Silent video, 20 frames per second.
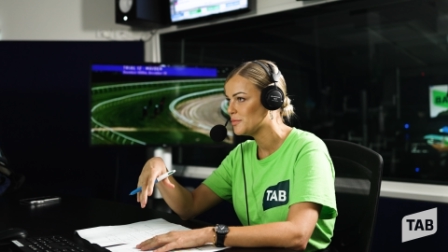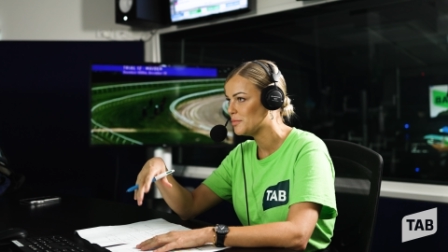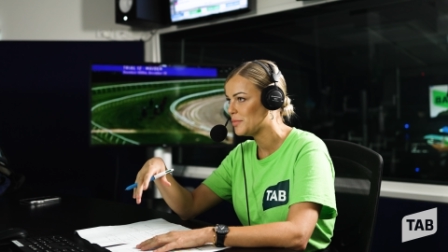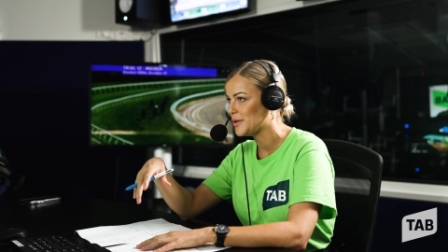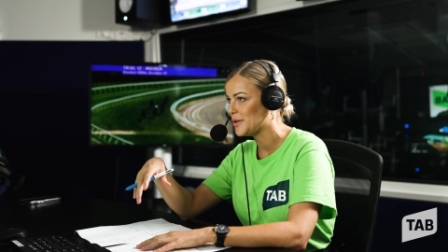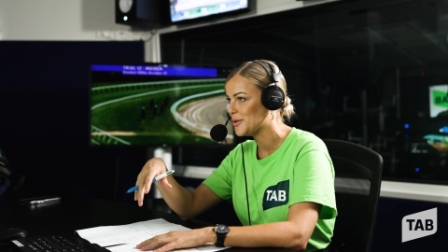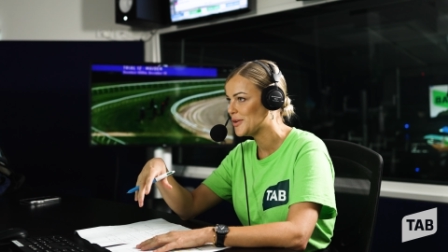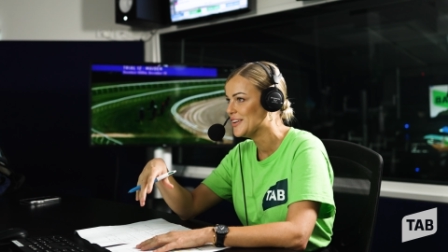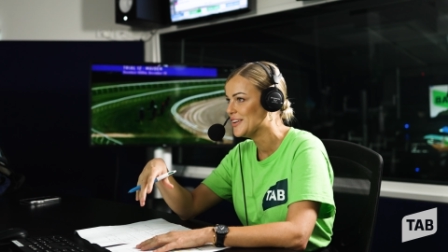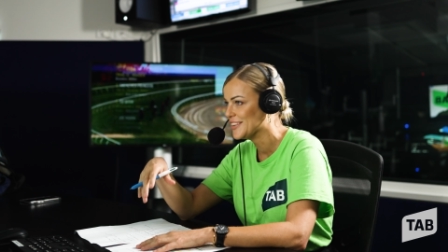
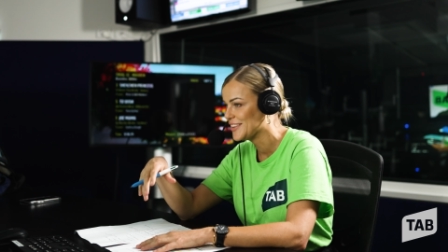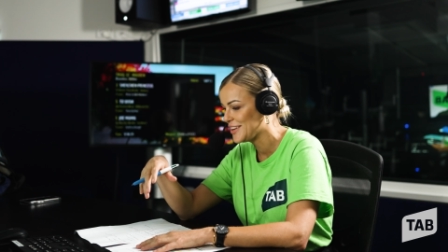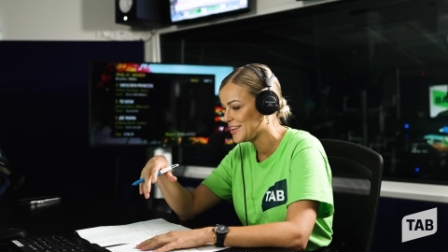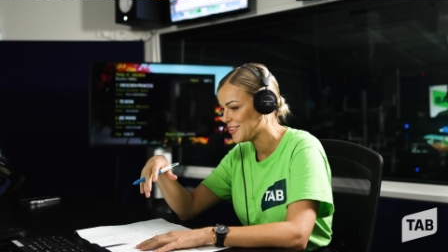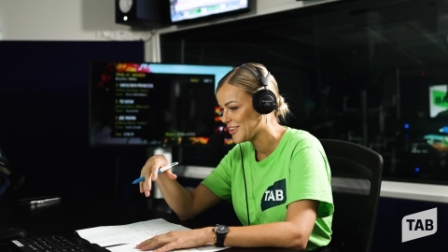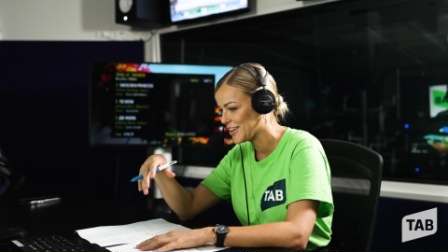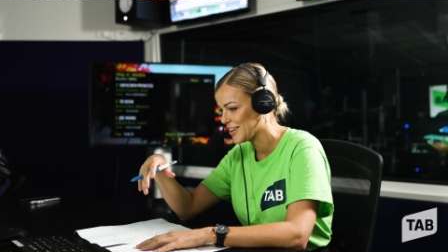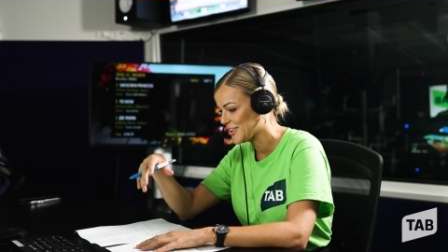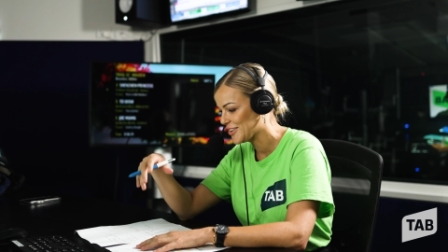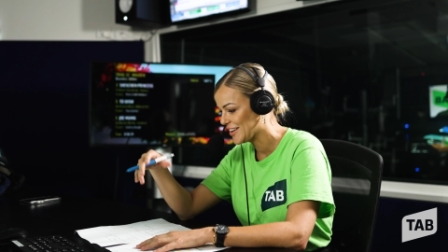Be all...
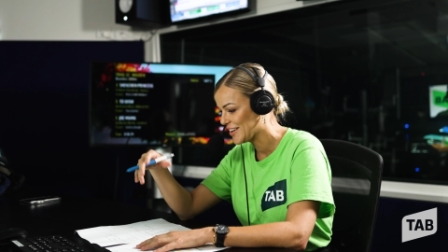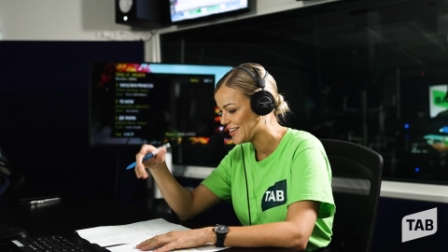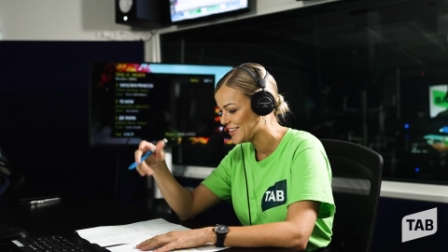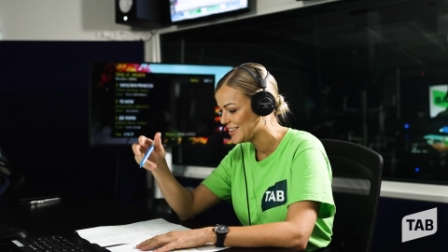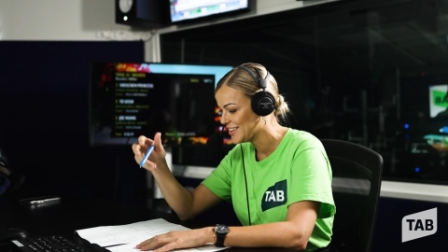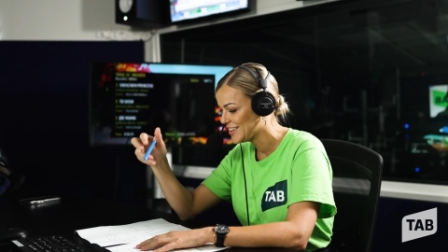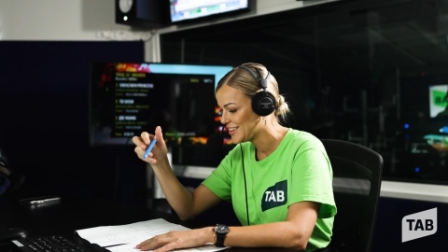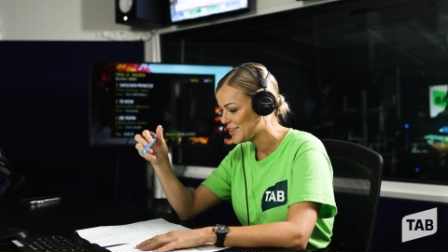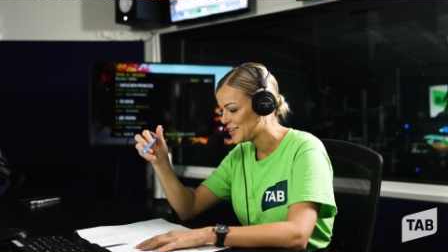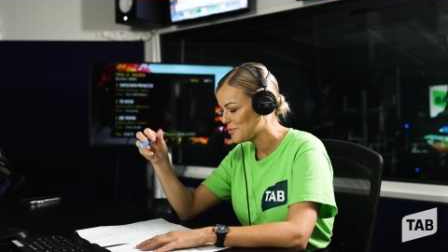Here I go again.
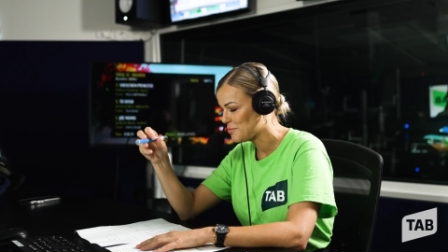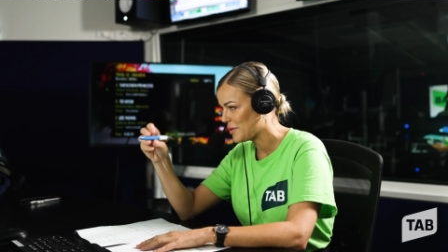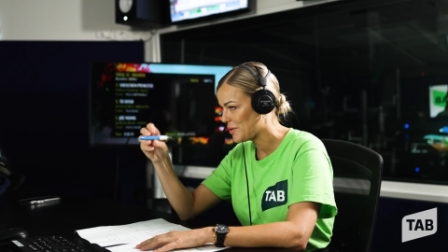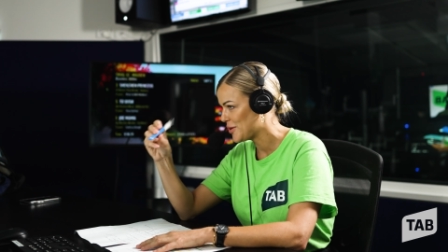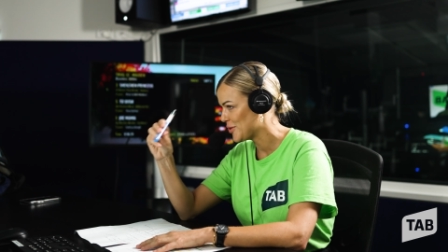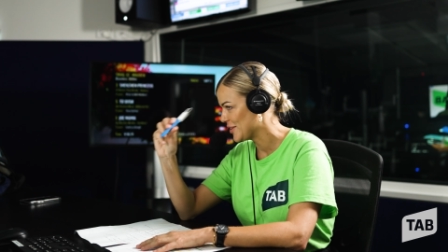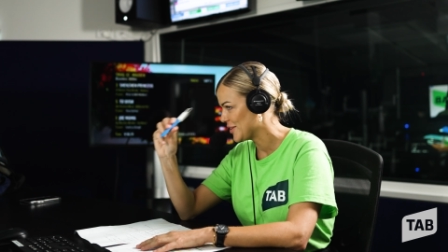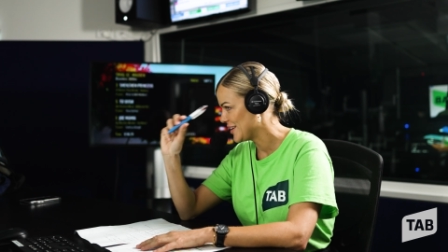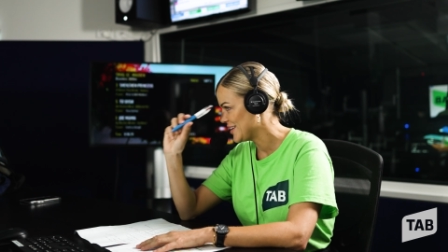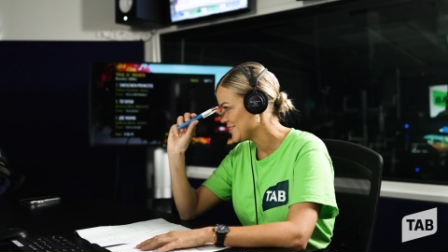
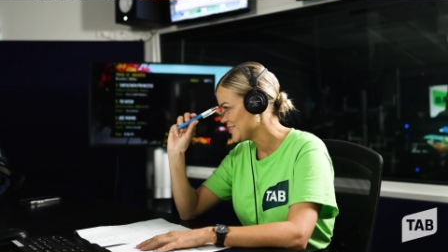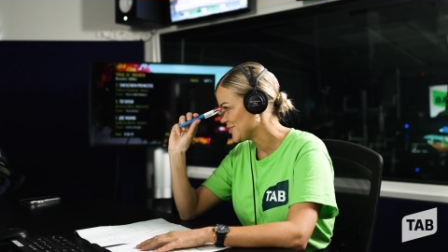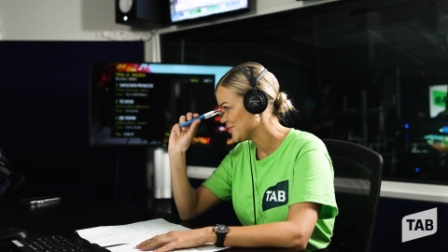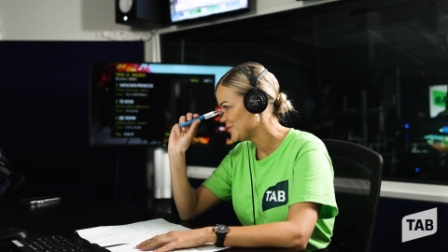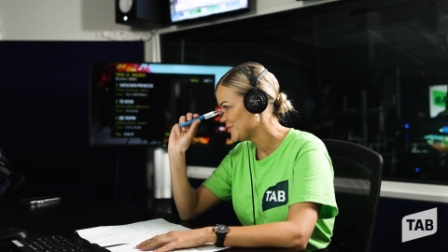Be-all and end-all.